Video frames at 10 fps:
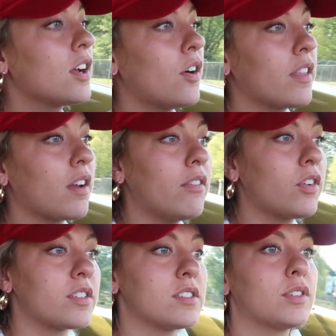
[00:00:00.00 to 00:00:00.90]
going to the
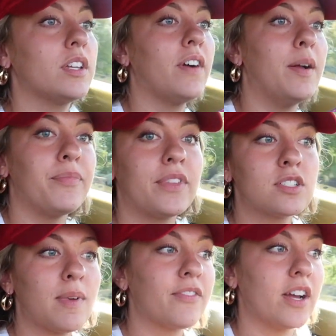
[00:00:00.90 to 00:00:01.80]
golf course is really fun.
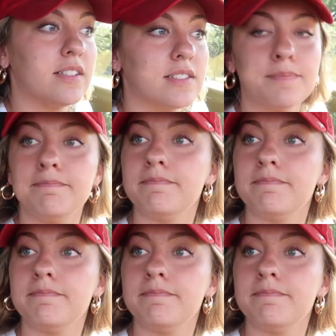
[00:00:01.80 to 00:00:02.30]
There's my friends.